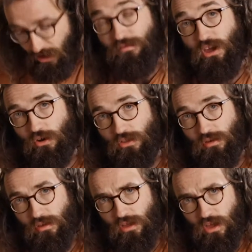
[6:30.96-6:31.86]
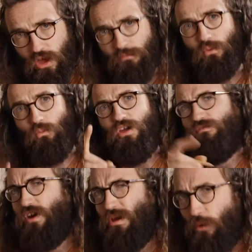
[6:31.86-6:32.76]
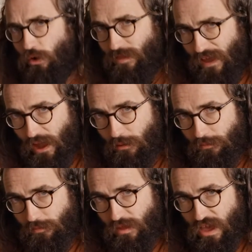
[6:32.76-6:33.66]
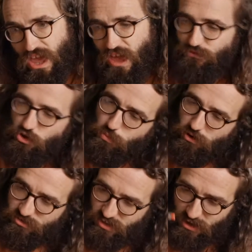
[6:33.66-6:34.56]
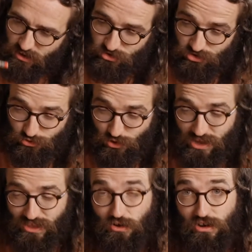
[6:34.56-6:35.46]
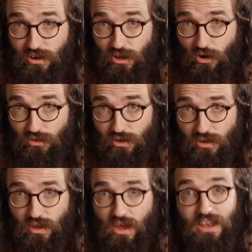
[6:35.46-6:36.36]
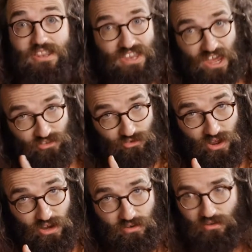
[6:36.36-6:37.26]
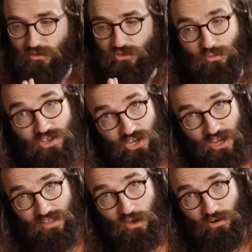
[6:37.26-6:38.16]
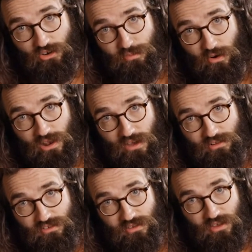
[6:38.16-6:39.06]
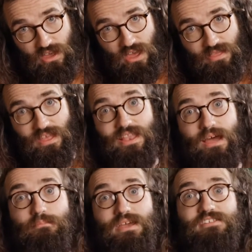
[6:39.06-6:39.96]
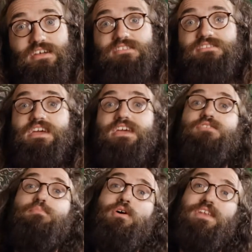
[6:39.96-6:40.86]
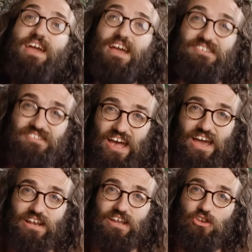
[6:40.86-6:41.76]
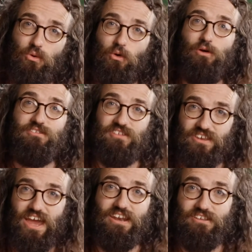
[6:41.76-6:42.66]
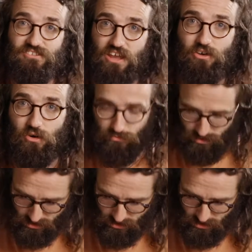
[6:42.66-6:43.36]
out of the Earth. But one very important thing. If you put a stick straight down into the Earth, dead straight, so we check that with our spirit levels, then that means that stick is pointing exactly towards the dead center.